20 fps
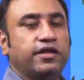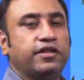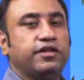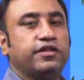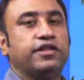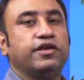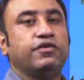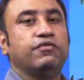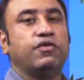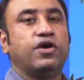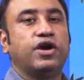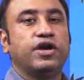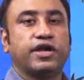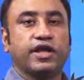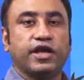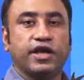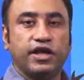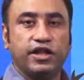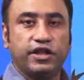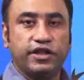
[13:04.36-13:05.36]
they want a
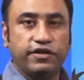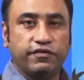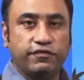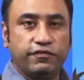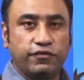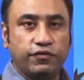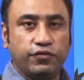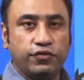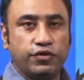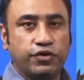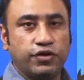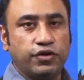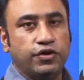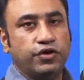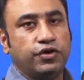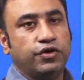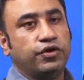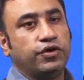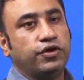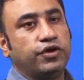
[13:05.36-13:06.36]
healthy food,
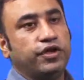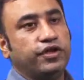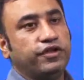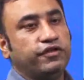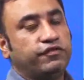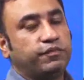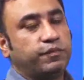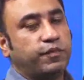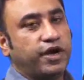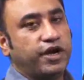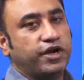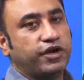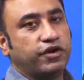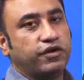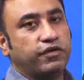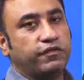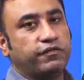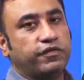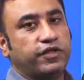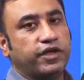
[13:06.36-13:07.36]
in spite
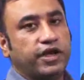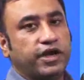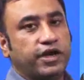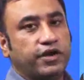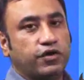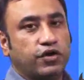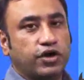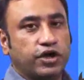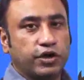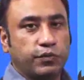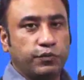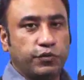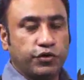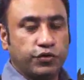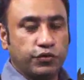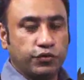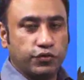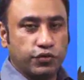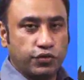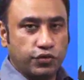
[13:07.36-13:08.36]
of they are not able
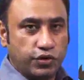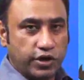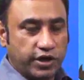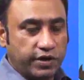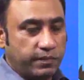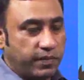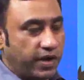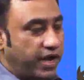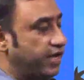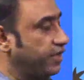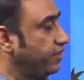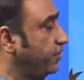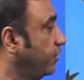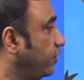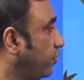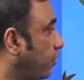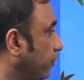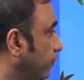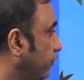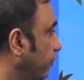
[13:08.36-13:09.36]
to go and buy the
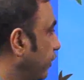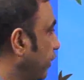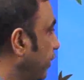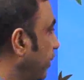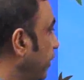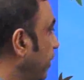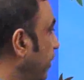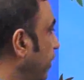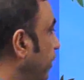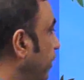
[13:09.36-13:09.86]
grocery,